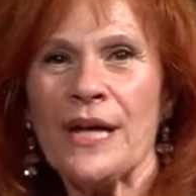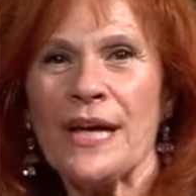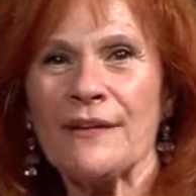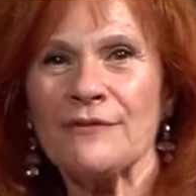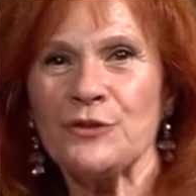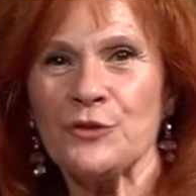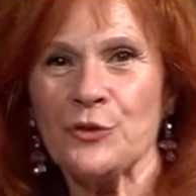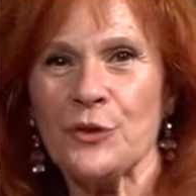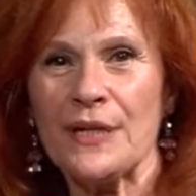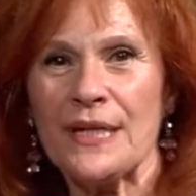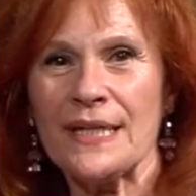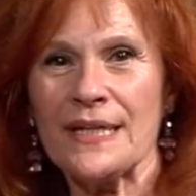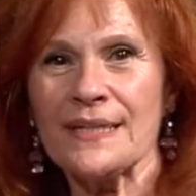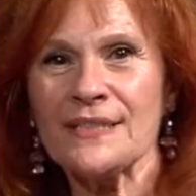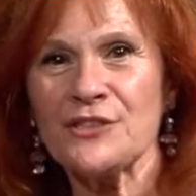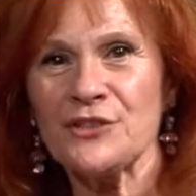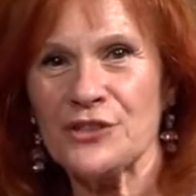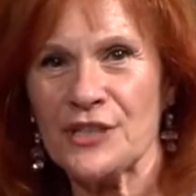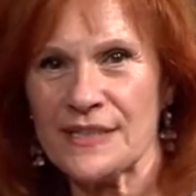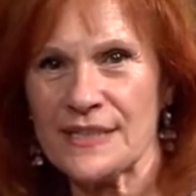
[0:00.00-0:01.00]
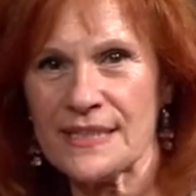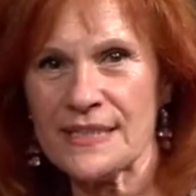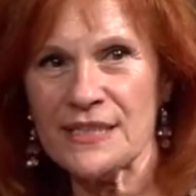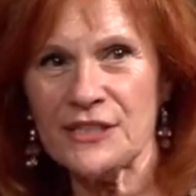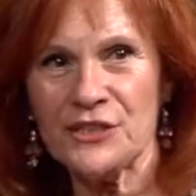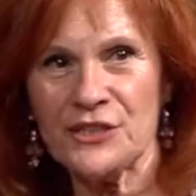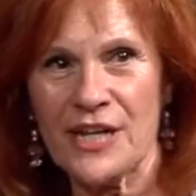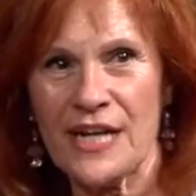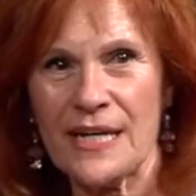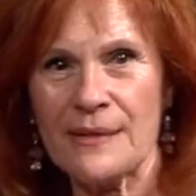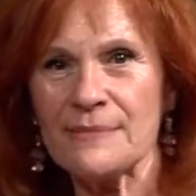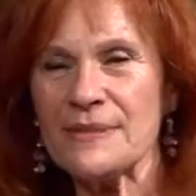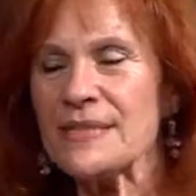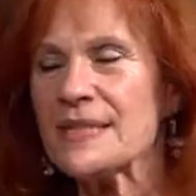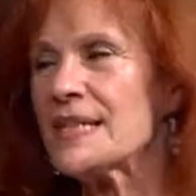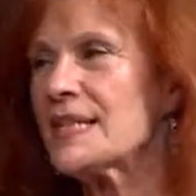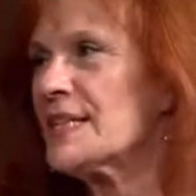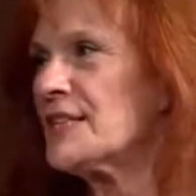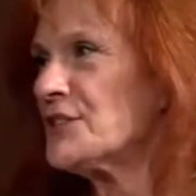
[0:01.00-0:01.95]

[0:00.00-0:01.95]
have joining us Jessica James.